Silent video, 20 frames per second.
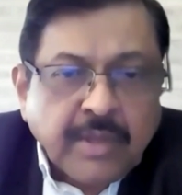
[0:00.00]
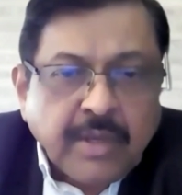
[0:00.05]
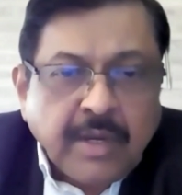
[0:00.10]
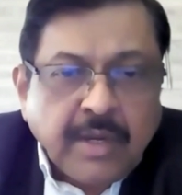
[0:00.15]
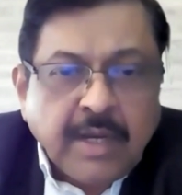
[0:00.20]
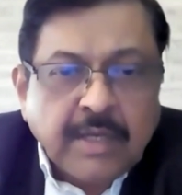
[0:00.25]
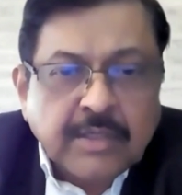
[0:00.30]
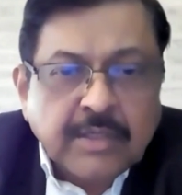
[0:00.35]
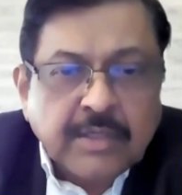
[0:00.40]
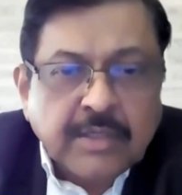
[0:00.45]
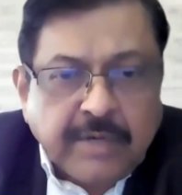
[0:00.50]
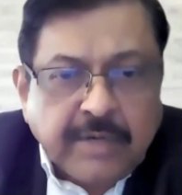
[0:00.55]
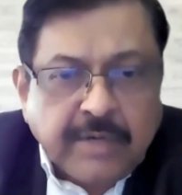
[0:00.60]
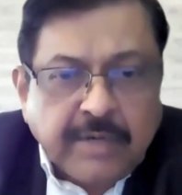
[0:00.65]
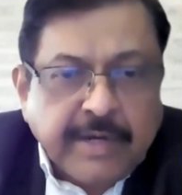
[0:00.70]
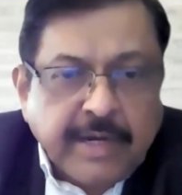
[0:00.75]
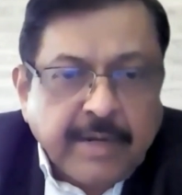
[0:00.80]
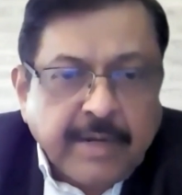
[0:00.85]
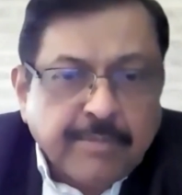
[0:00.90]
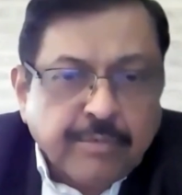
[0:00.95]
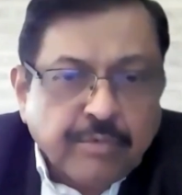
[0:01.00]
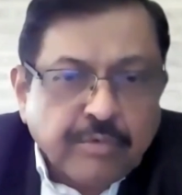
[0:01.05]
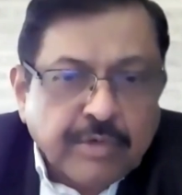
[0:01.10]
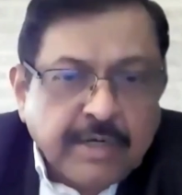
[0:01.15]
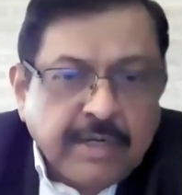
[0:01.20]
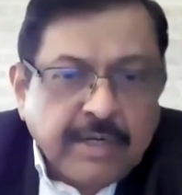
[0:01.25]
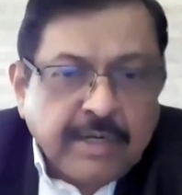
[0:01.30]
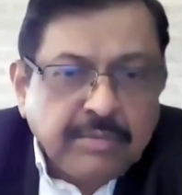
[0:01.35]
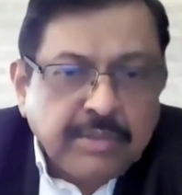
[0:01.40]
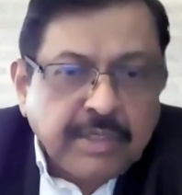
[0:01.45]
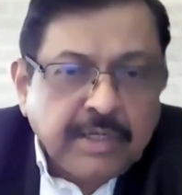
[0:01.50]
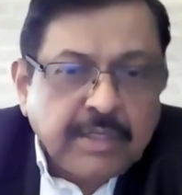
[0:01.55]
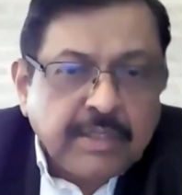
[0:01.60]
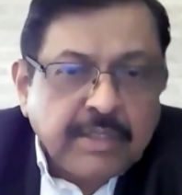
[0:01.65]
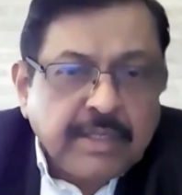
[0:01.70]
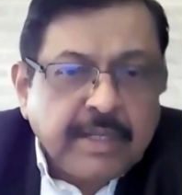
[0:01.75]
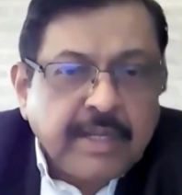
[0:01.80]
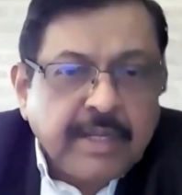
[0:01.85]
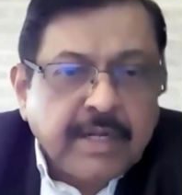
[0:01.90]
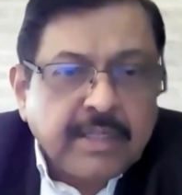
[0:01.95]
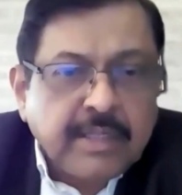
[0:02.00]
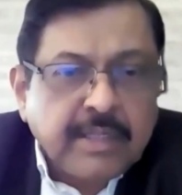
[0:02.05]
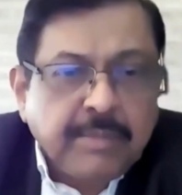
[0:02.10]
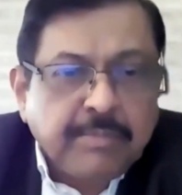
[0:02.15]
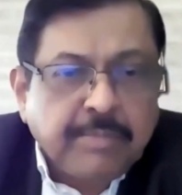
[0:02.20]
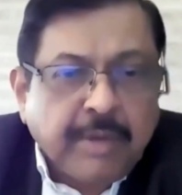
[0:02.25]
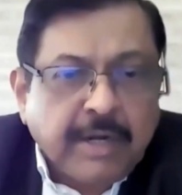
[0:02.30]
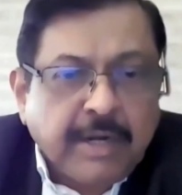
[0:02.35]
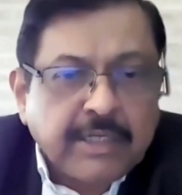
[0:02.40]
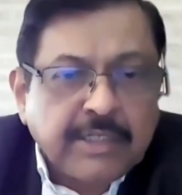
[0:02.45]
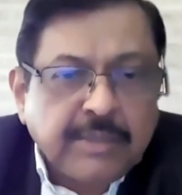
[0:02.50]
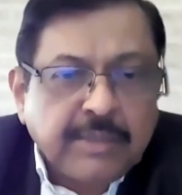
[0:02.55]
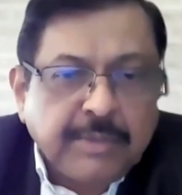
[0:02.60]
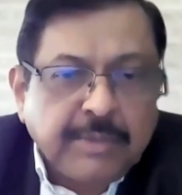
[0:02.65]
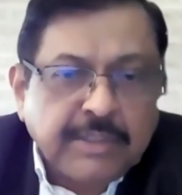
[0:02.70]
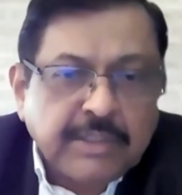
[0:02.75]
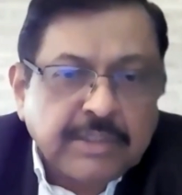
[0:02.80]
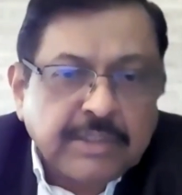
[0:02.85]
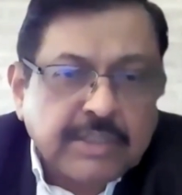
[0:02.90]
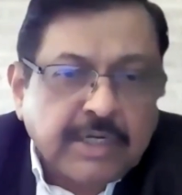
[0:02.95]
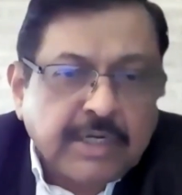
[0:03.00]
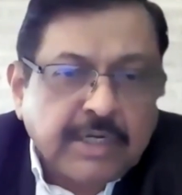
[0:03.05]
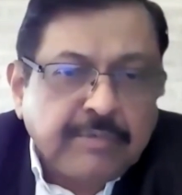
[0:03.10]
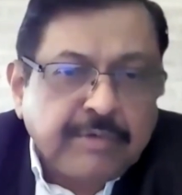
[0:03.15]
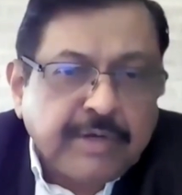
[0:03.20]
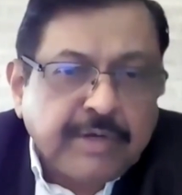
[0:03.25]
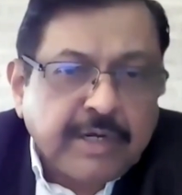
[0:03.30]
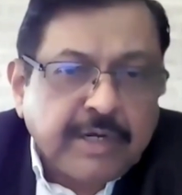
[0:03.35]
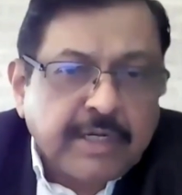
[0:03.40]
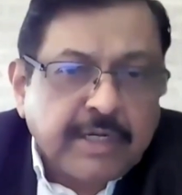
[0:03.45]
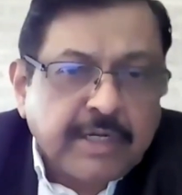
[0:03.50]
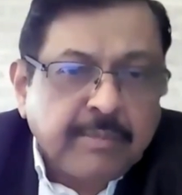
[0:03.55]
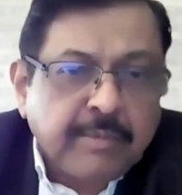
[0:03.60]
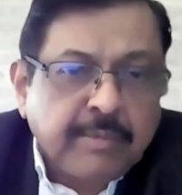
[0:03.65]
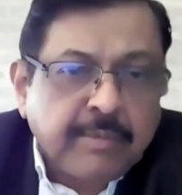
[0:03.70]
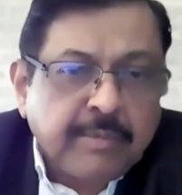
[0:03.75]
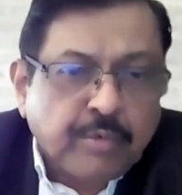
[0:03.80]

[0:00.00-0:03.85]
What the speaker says: certificate programs, and there the participation certificate can be